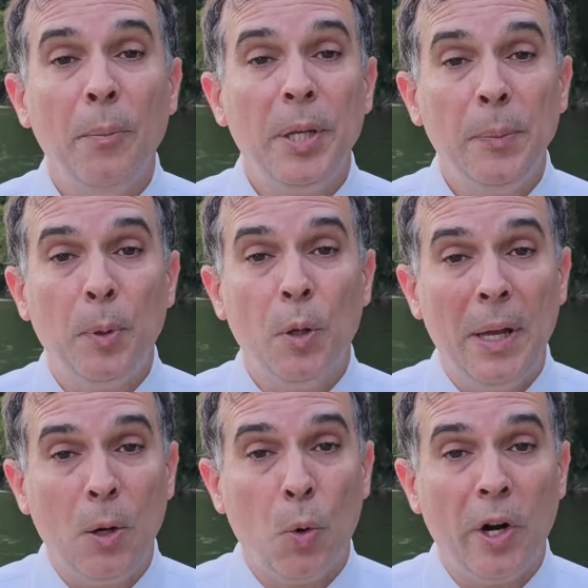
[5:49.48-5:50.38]
people
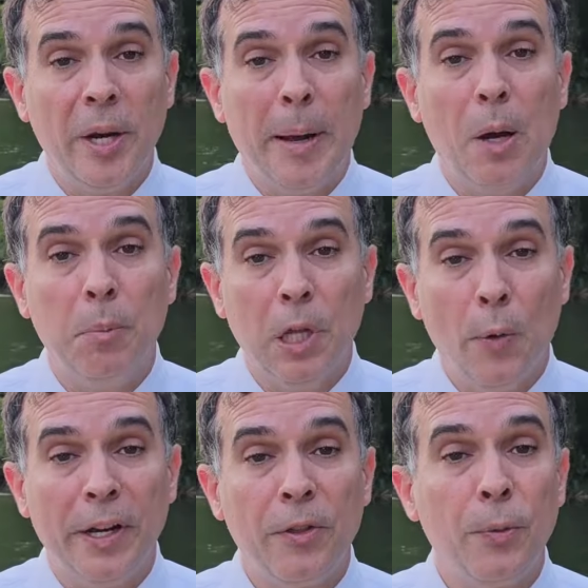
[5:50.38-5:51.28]
may worry about
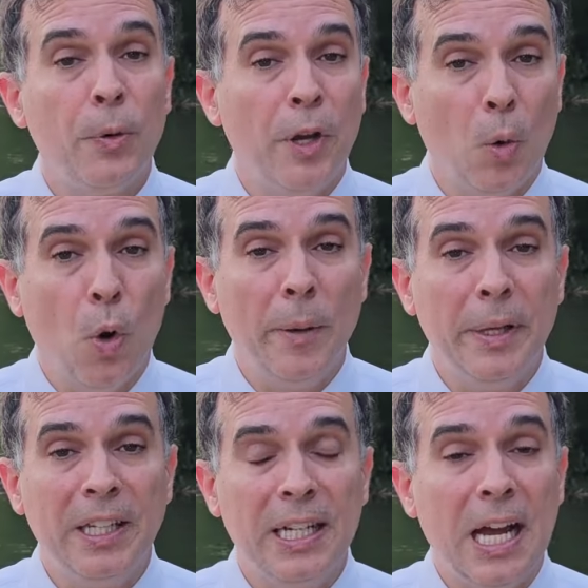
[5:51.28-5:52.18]
blowing through their $1
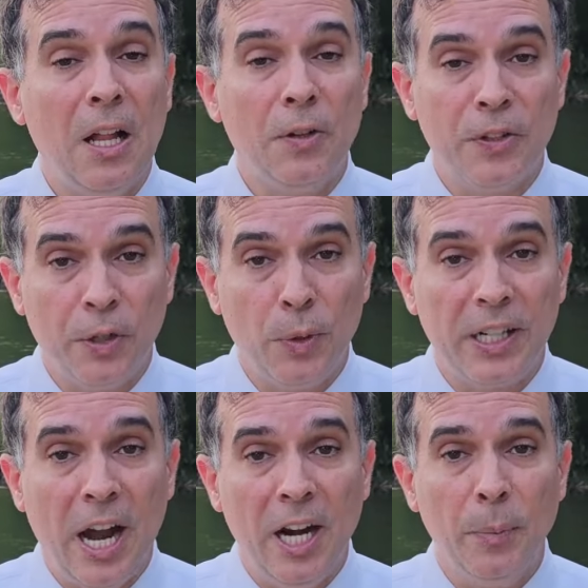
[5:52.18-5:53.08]
million in
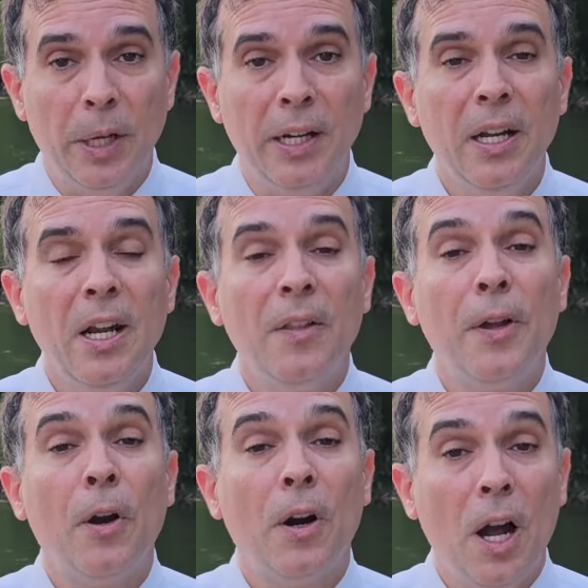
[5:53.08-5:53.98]
retirement,
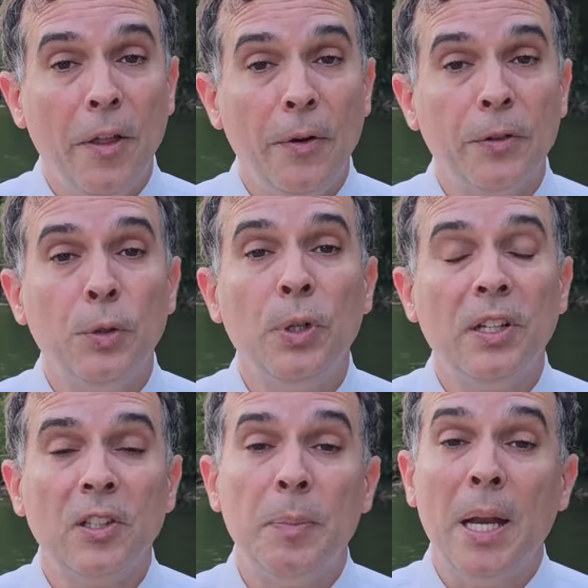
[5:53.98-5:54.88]
there are others who
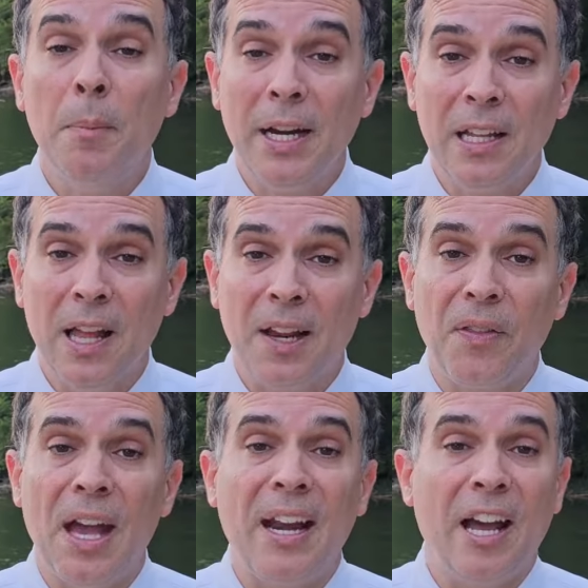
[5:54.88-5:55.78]
can spend money like
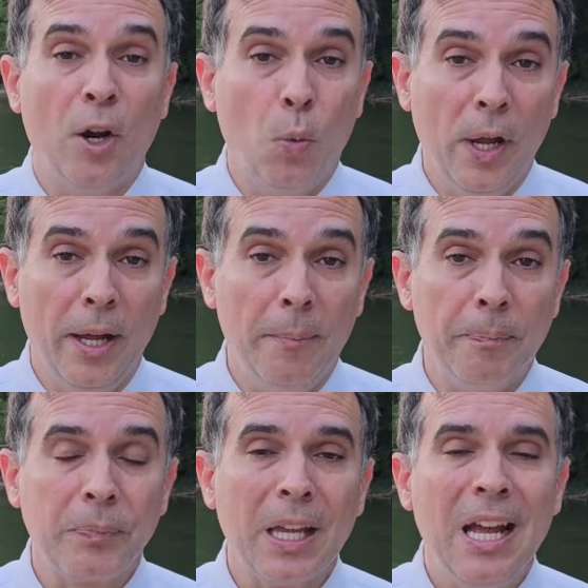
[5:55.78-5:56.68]
that on a whim.
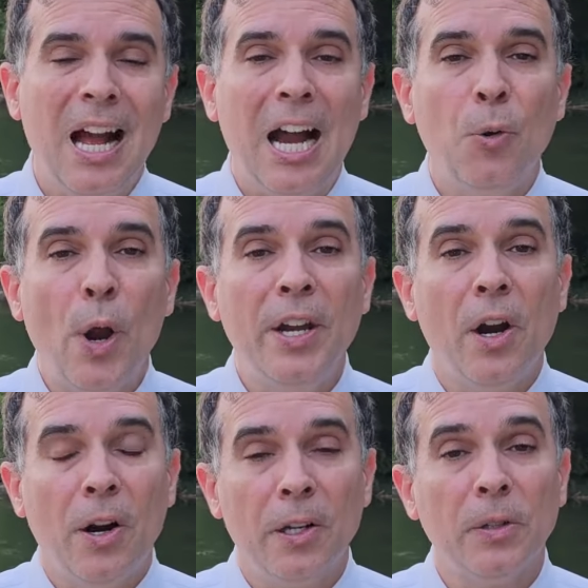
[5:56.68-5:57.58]
I read an
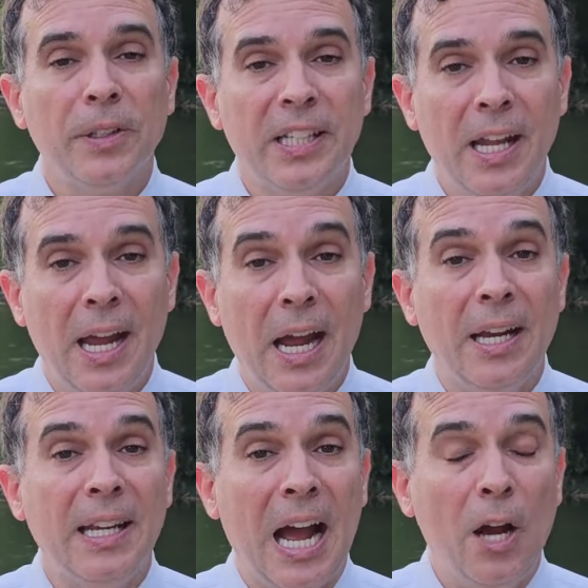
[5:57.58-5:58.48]
article today
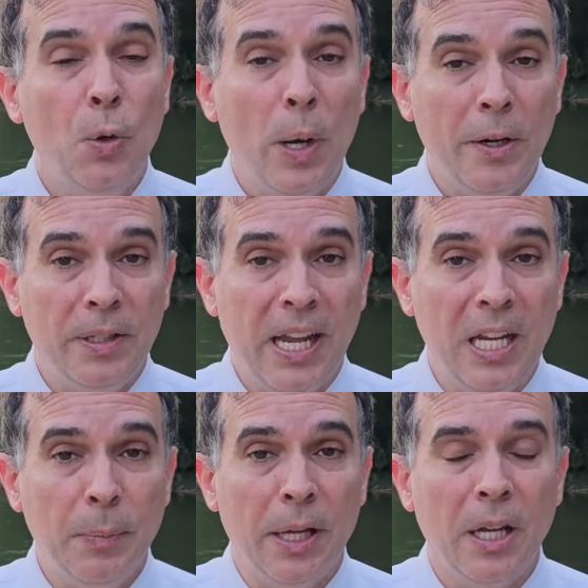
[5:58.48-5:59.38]
on Yahoo
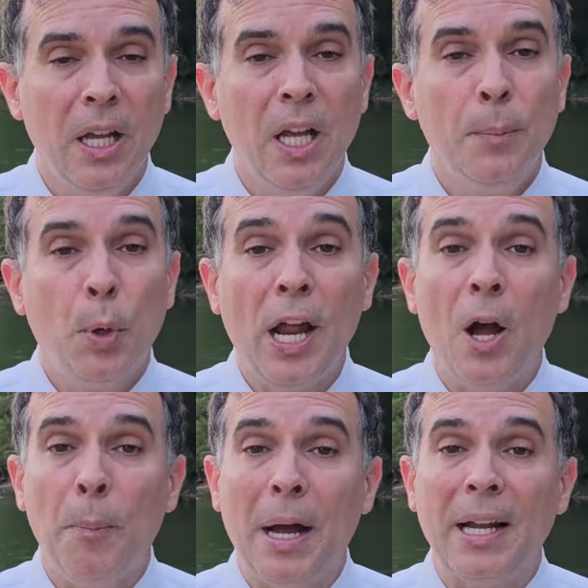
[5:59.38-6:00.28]
Entertainment, put out by